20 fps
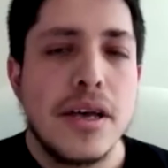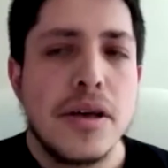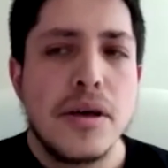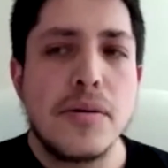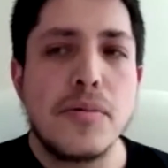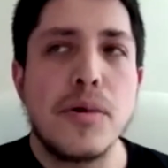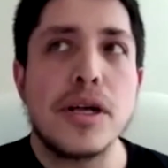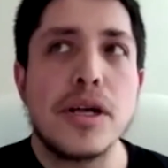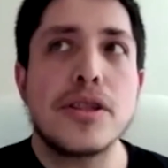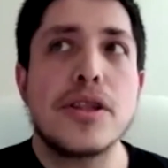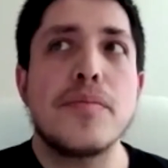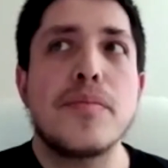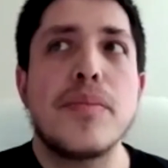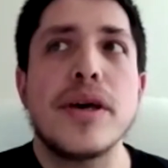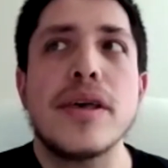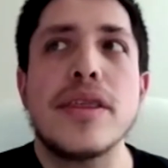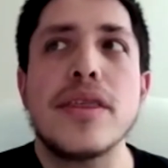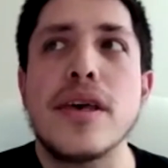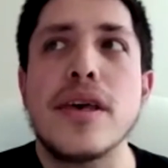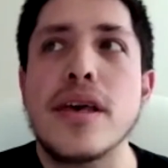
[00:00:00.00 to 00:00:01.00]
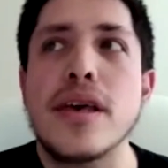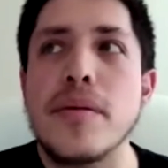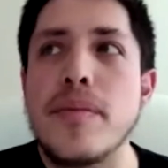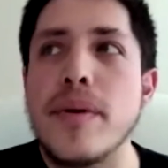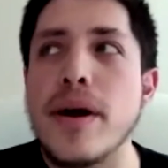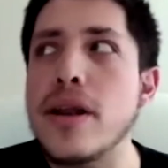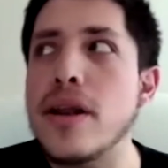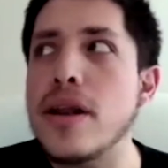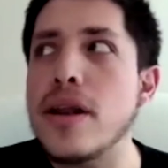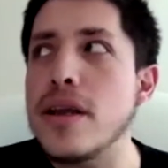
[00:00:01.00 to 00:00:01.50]
Well, the big thing
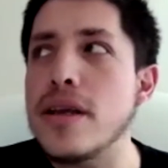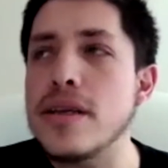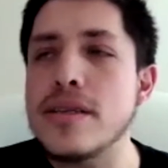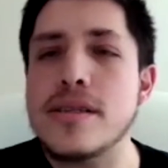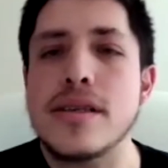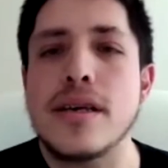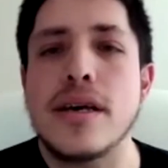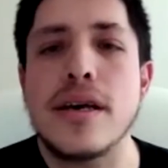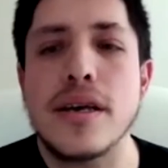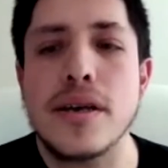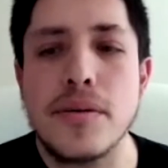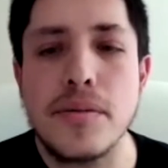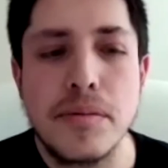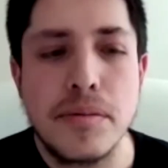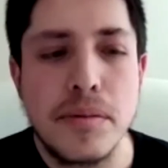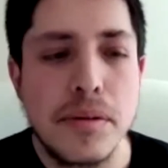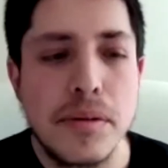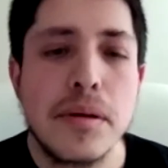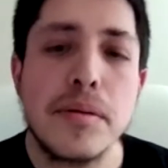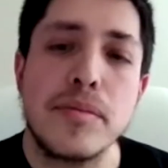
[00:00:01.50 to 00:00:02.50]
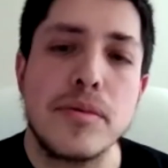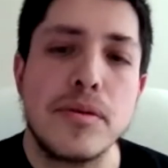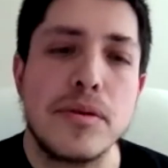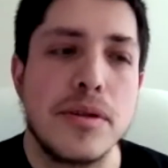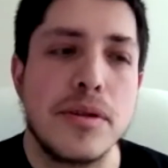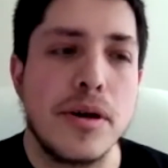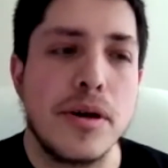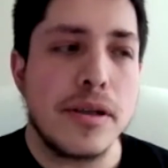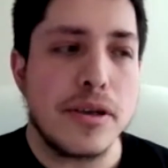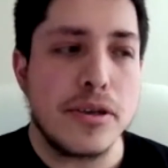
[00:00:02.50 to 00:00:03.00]
about it is like,
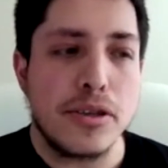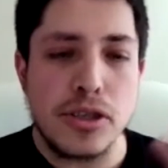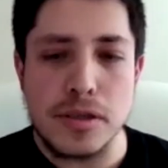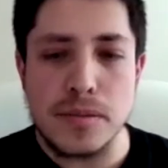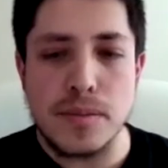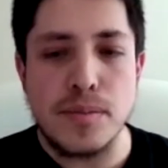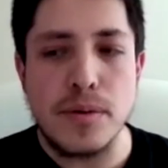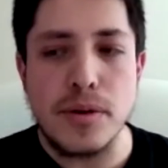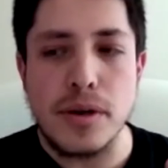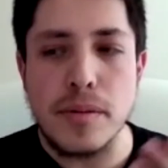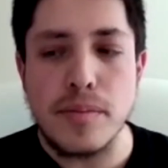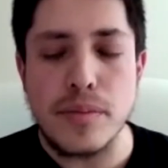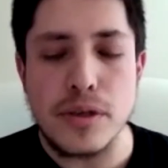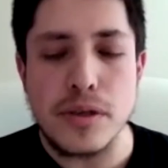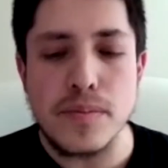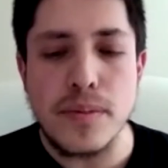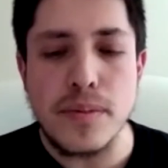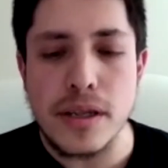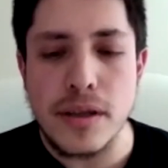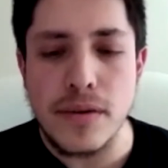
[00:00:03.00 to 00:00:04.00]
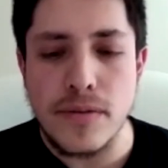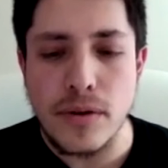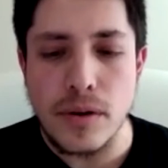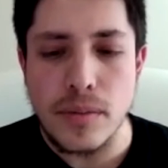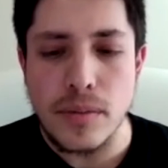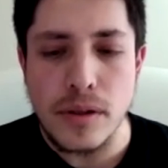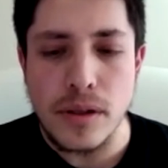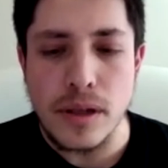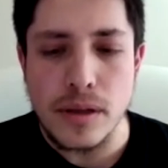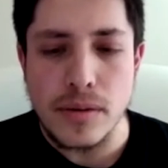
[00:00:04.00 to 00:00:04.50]
you just put a perspective for
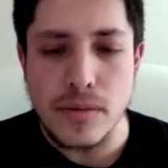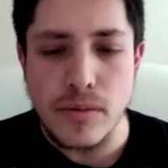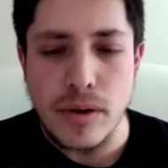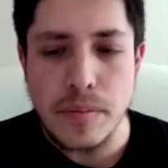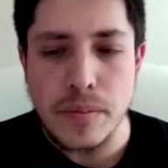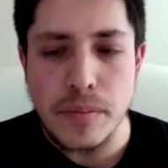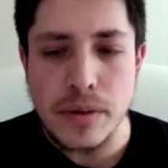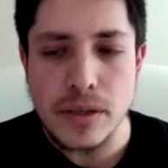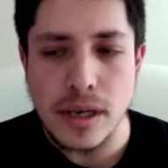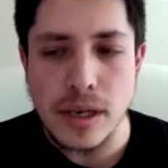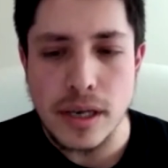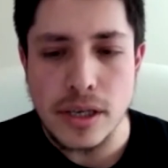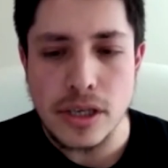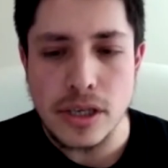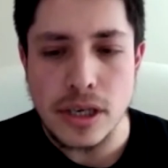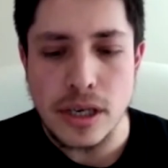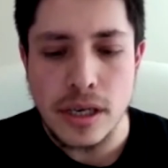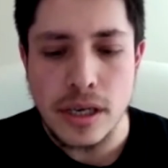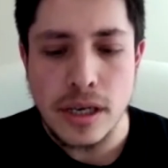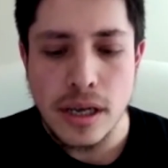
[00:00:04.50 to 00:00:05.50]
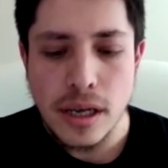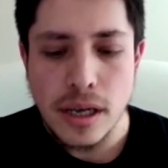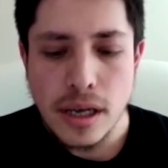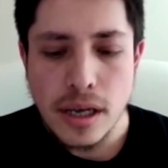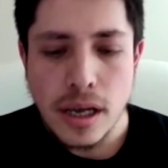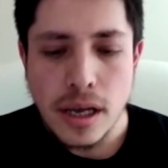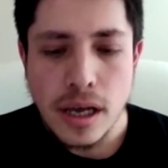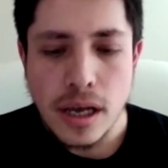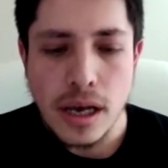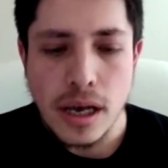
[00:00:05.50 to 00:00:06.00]
me, like reputation.
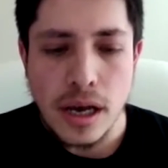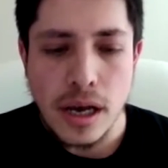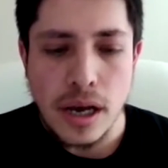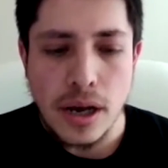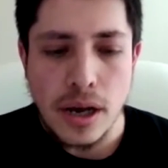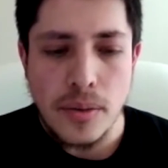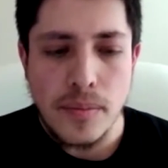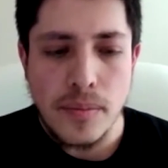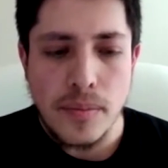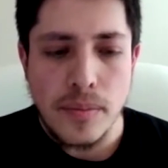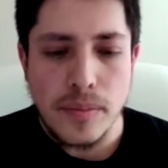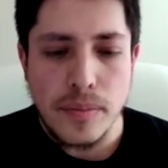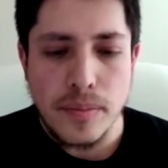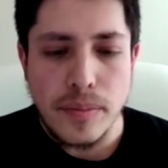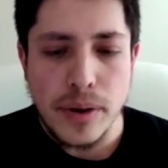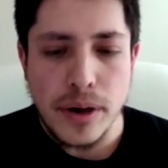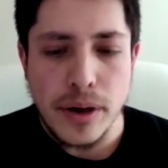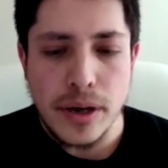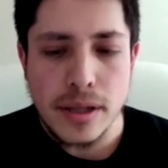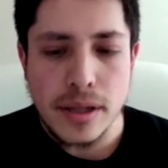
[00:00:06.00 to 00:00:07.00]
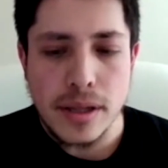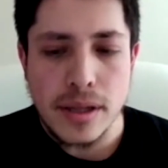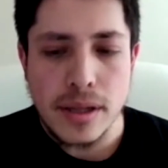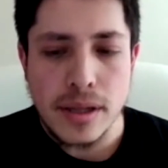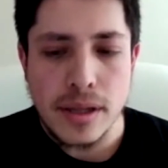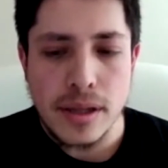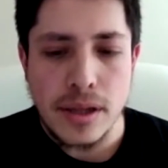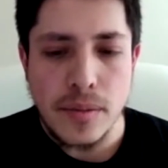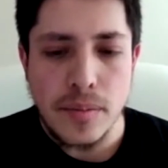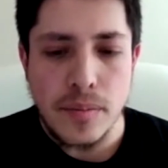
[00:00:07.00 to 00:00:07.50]
Uh, but
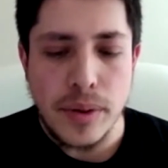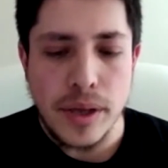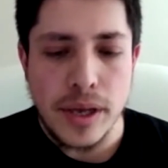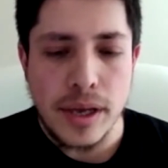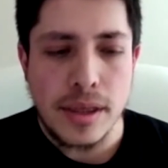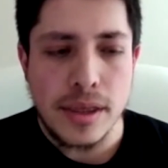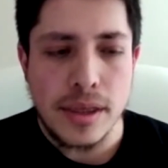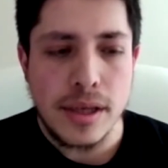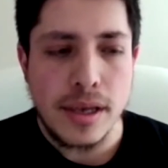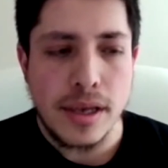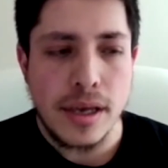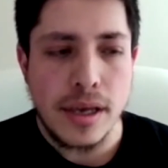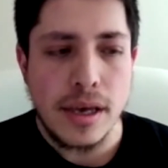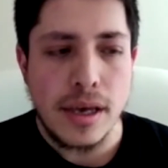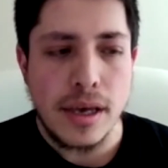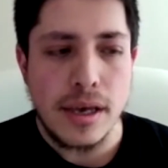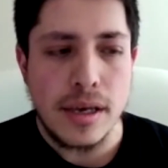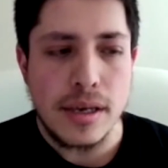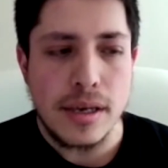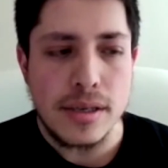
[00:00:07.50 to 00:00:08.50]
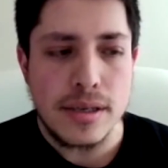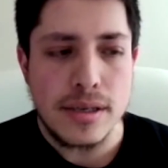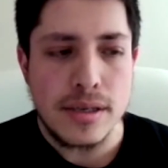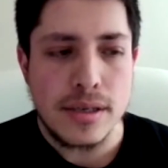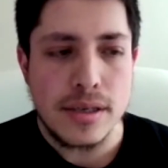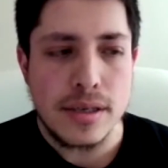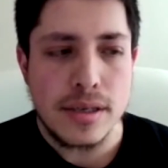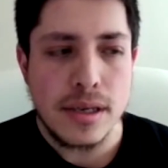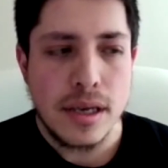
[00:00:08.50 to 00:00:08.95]
the big thing is